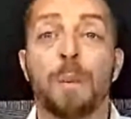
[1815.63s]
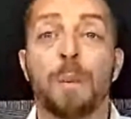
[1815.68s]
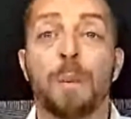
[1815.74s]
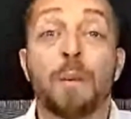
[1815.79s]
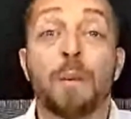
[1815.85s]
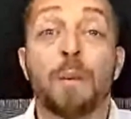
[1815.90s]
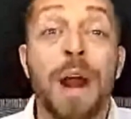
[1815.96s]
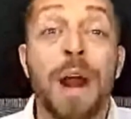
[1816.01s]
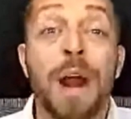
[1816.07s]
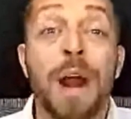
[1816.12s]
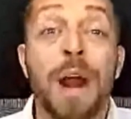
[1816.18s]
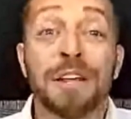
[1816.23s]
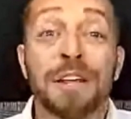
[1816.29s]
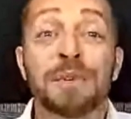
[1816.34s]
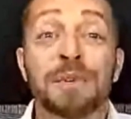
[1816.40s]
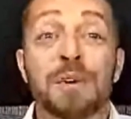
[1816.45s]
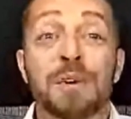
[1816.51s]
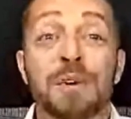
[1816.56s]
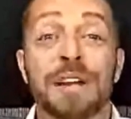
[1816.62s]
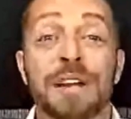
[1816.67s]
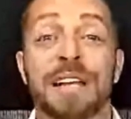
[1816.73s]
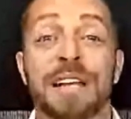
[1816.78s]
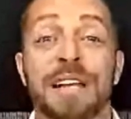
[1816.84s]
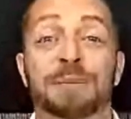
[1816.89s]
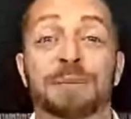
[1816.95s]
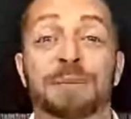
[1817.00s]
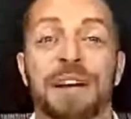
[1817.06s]
but we're not
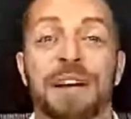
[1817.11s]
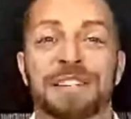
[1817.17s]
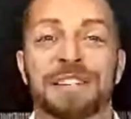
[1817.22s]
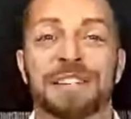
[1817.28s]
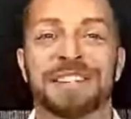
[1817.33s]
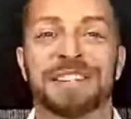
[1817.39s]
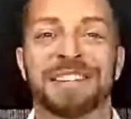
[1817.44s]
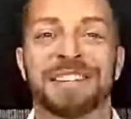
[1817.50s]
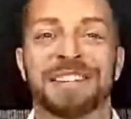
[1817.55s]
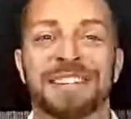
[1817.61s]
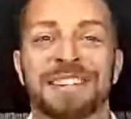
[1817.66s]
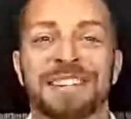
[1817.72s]
commuting as much.